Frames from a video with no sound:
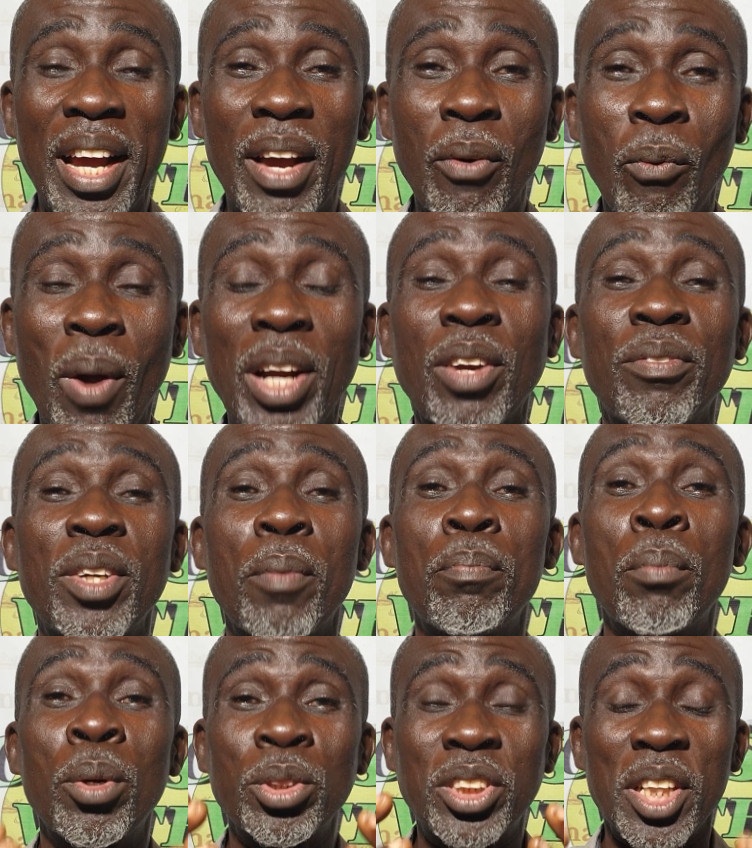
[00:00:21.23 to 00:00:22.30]
one of the
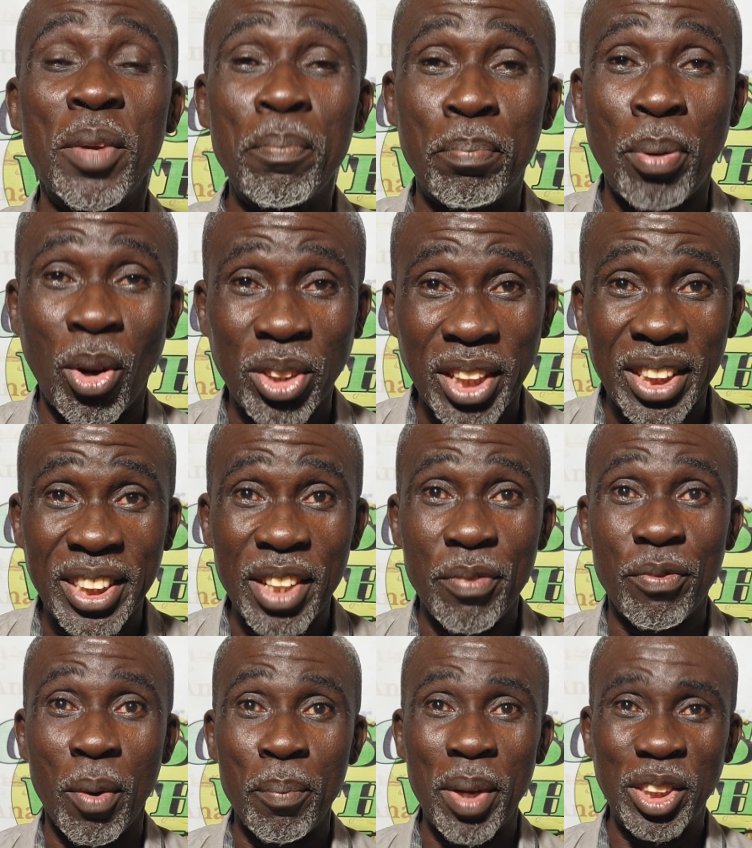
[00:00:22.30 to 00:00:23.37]
most important
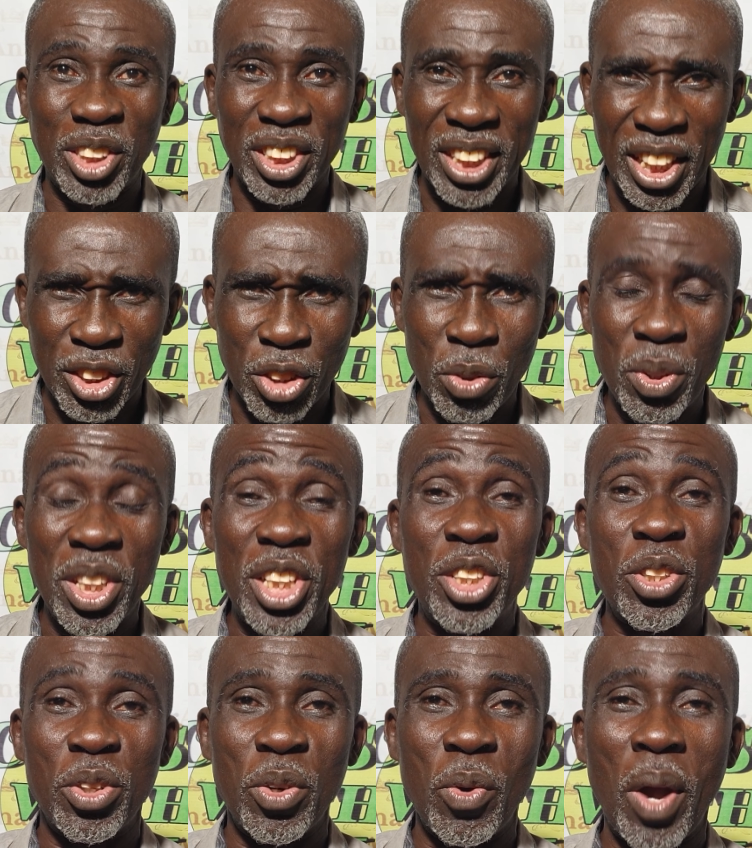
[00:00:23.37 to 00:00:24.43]
information that you need
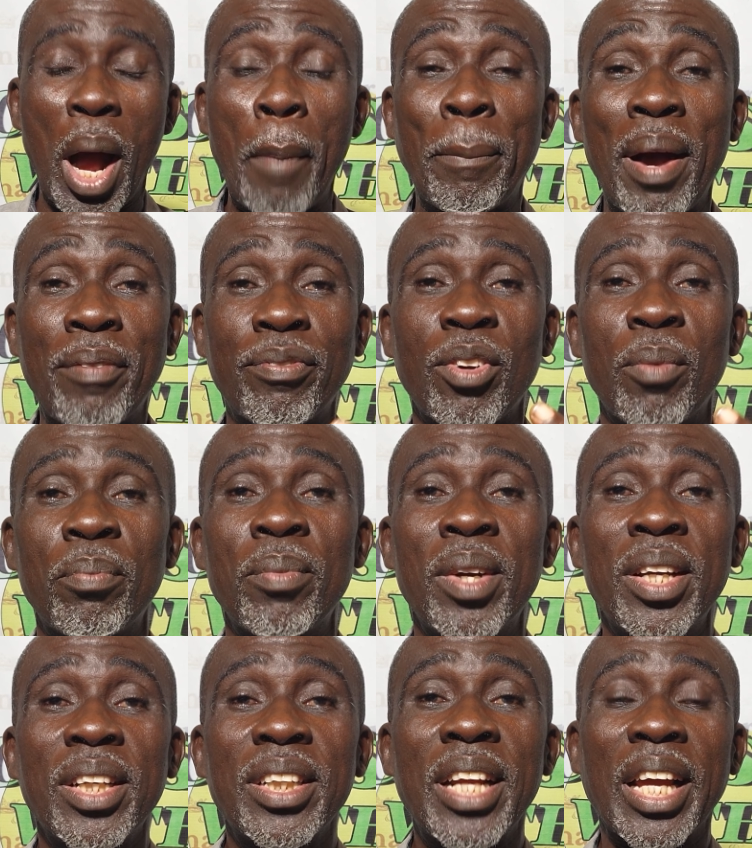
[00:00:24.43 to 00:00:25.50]
to know apart from
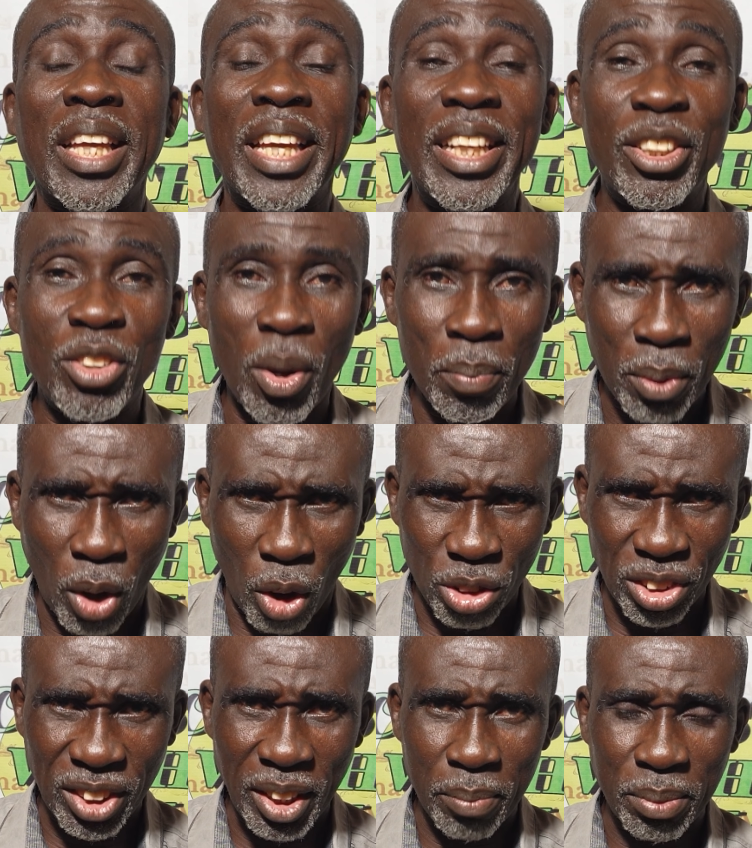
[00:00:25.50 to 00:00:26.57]
the kingdom
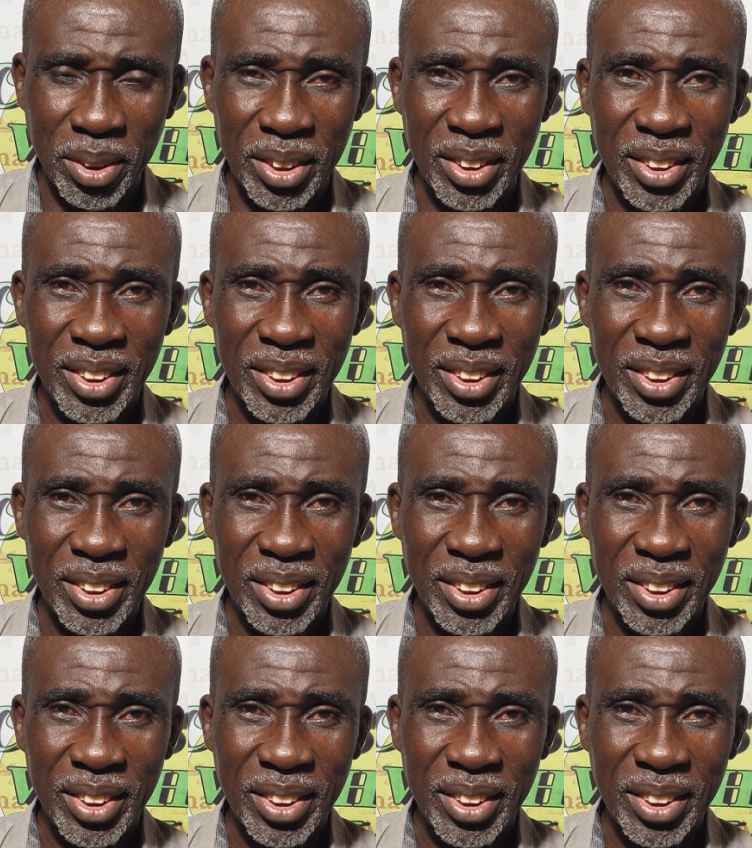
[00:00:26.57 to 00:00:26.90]
concept.